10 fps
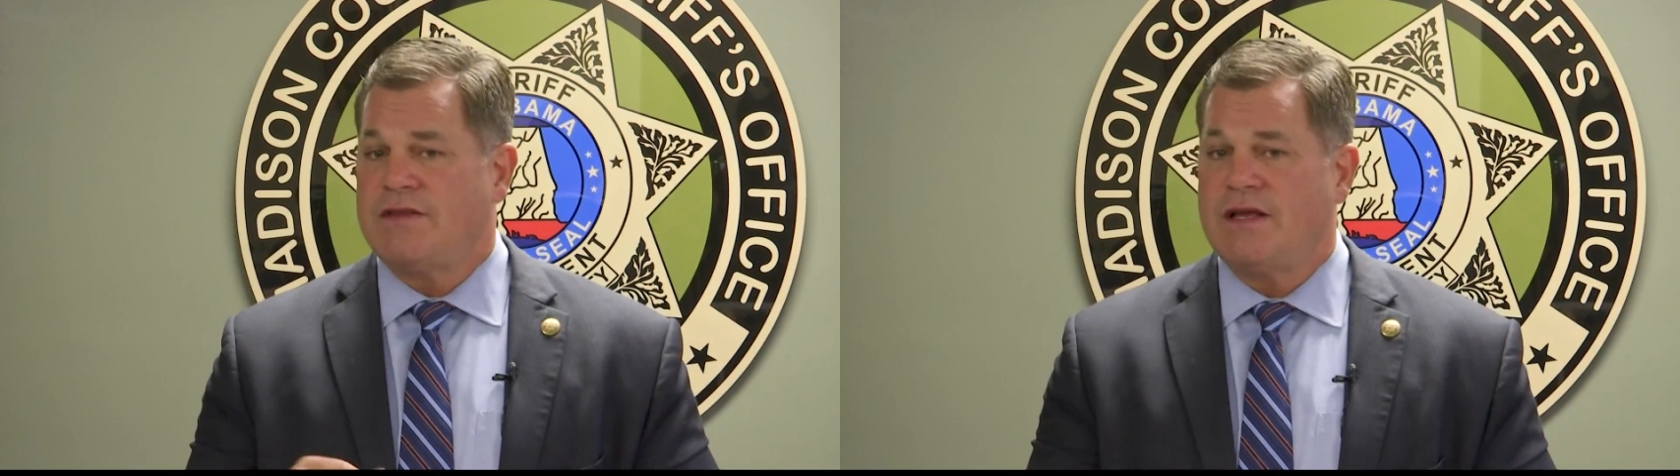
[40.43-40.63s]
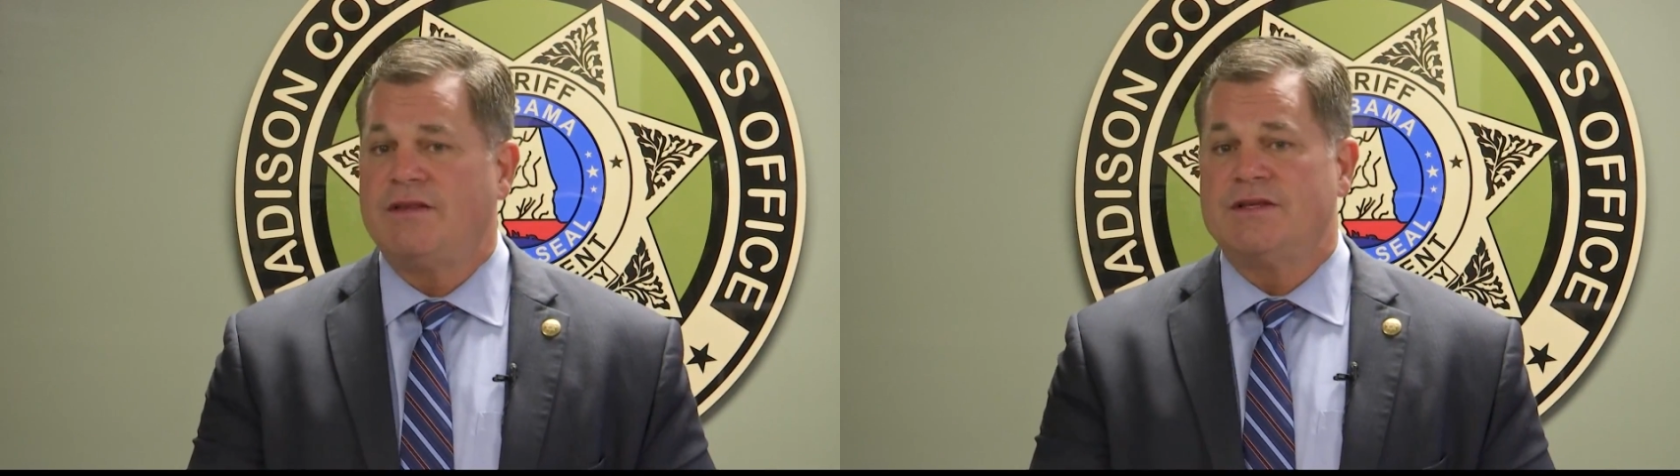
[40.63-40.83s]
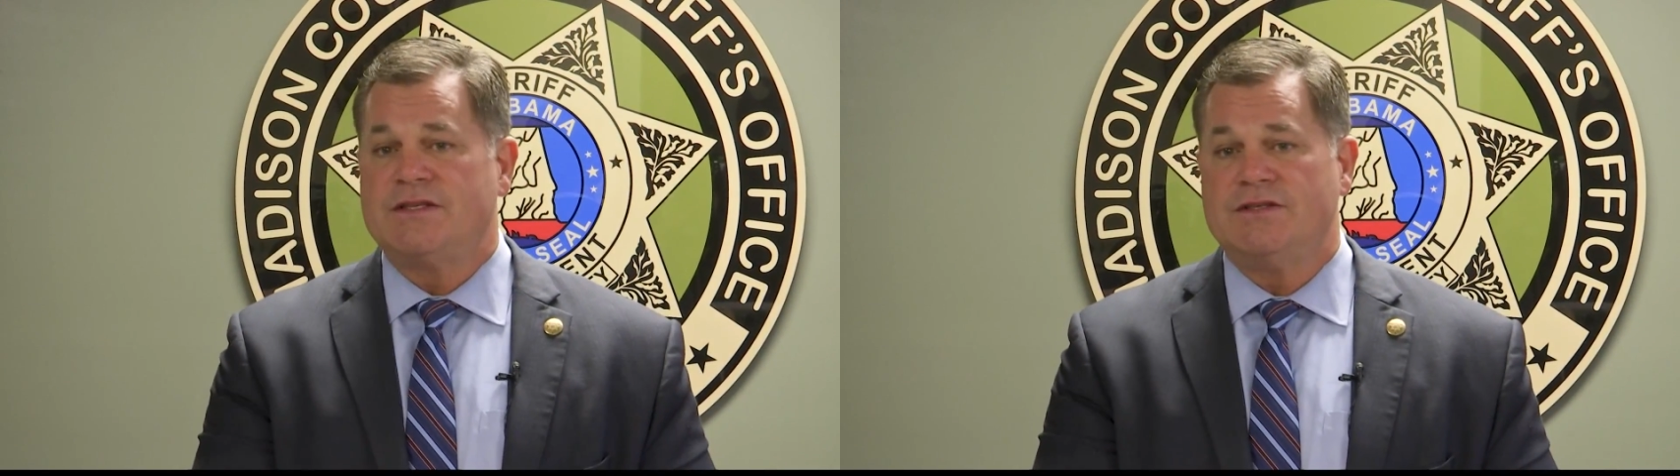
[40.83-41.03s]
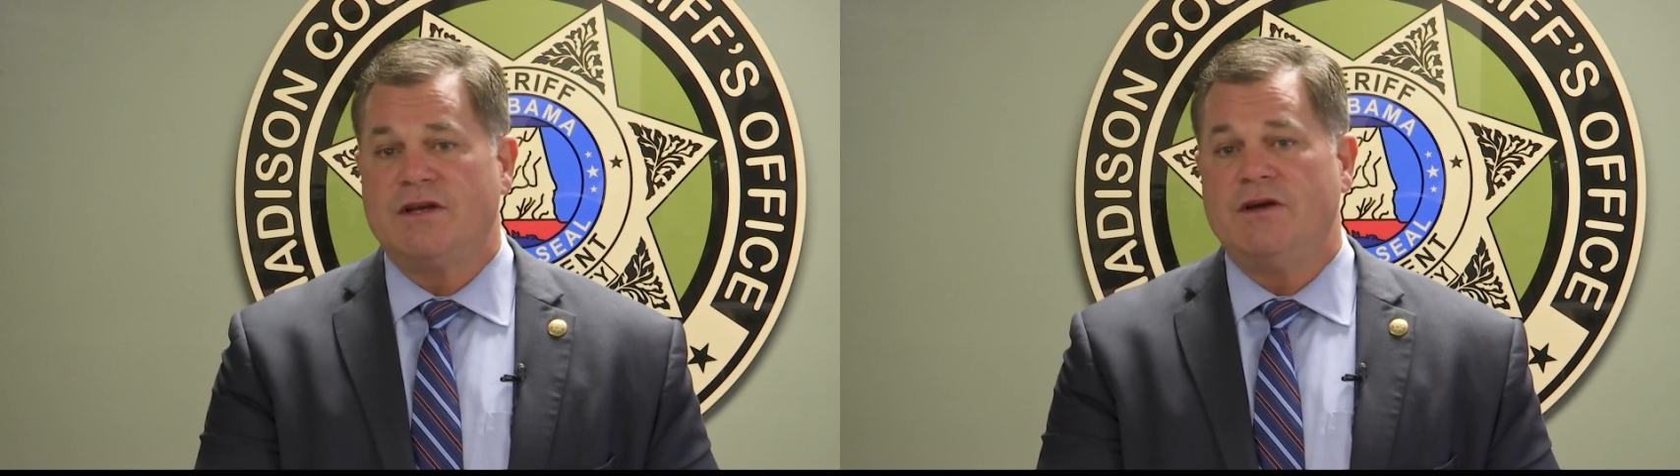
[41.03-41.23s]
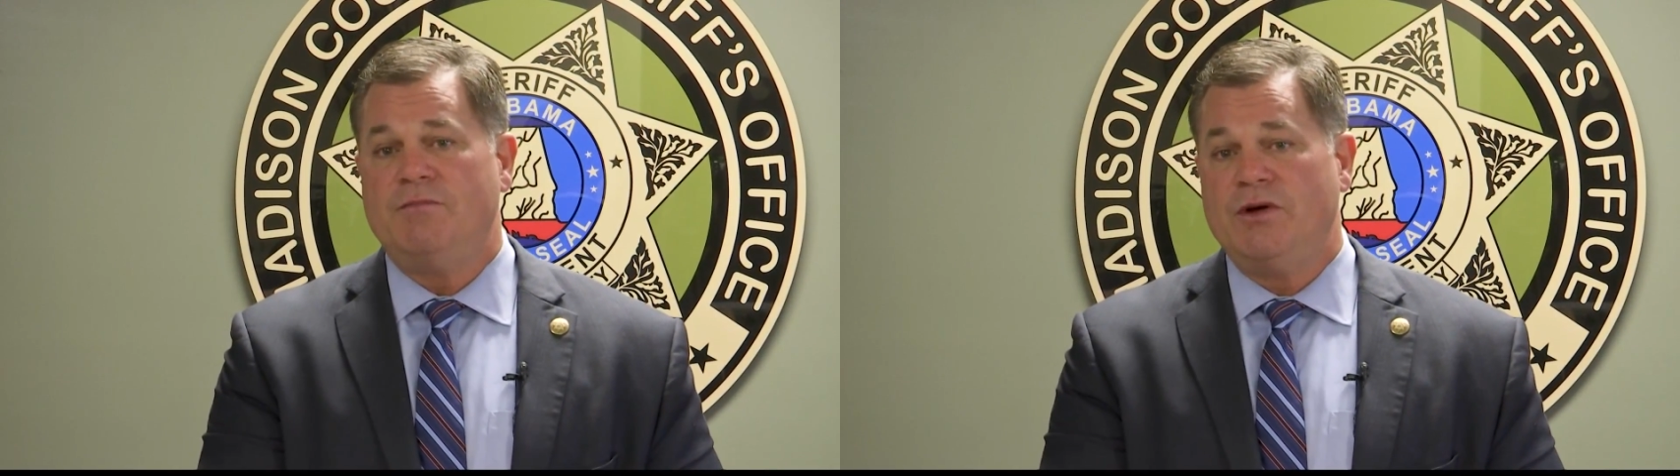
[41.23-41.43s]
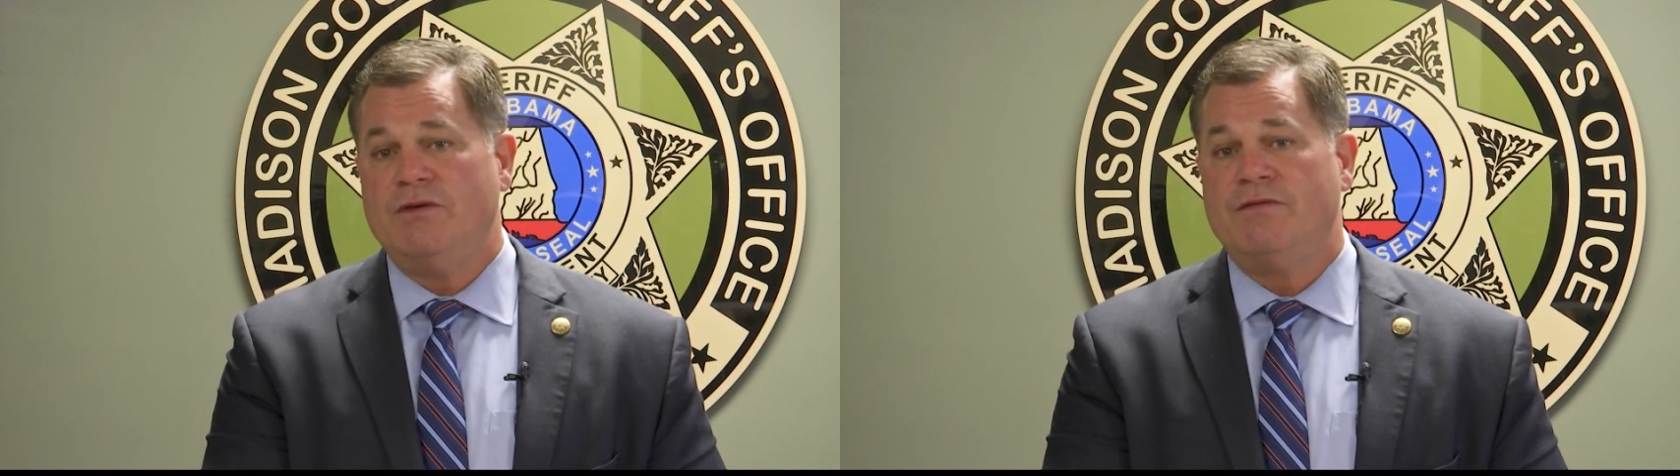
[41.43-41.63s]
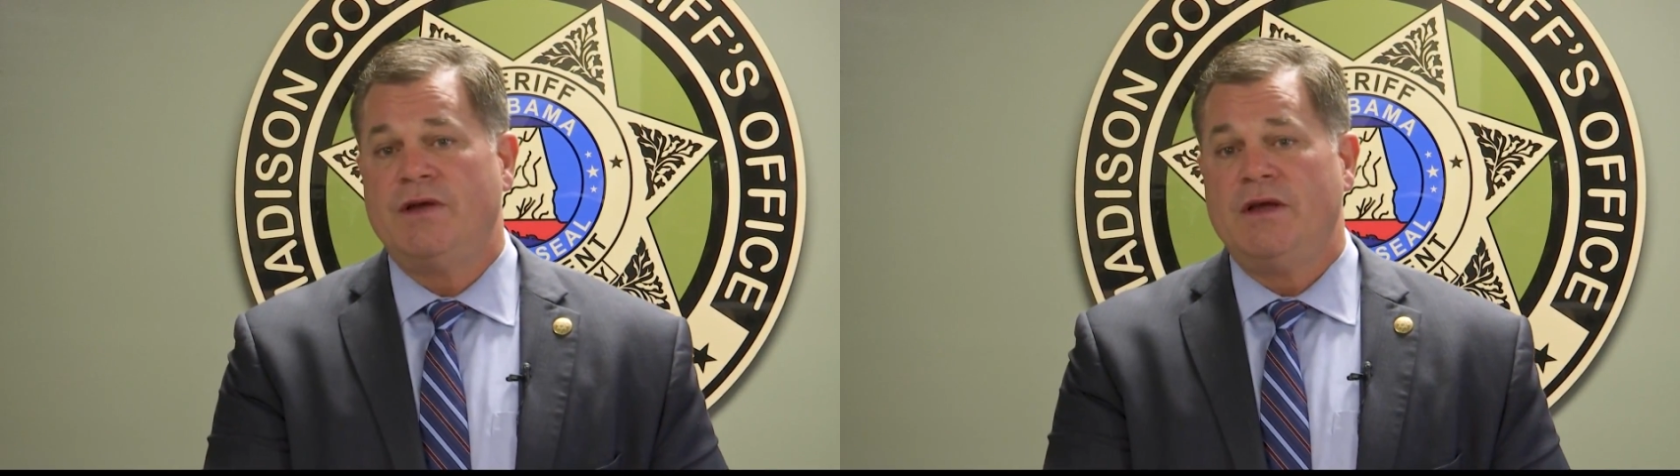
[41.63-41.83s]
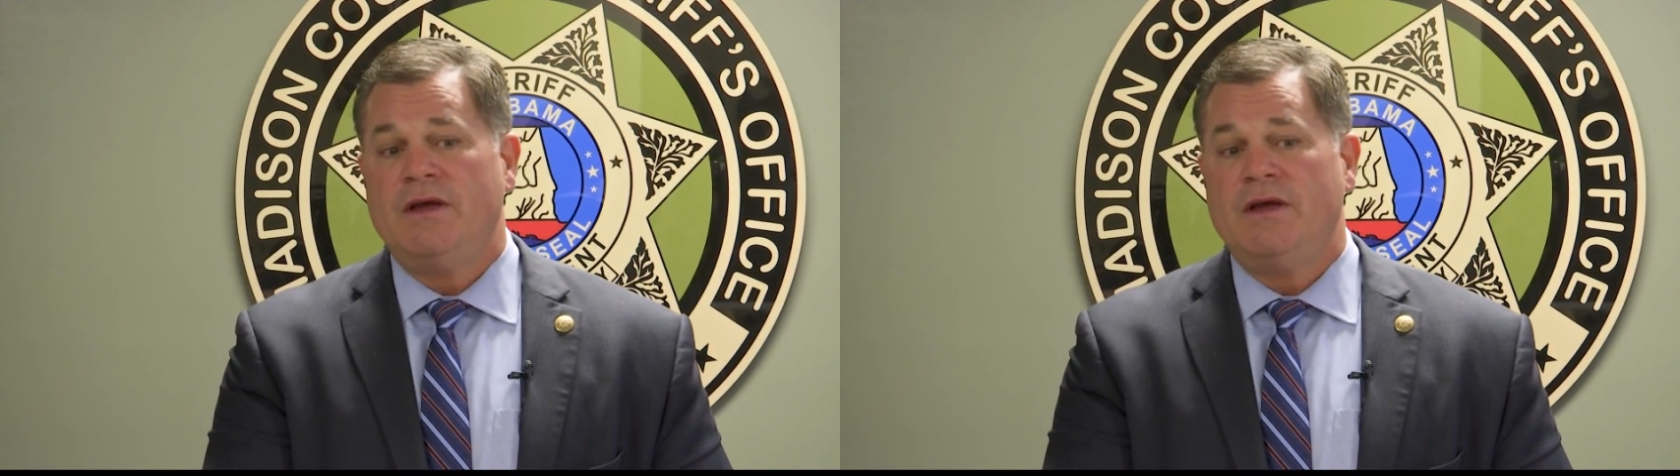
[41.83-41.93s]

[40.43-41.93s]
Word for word: I think this is a good move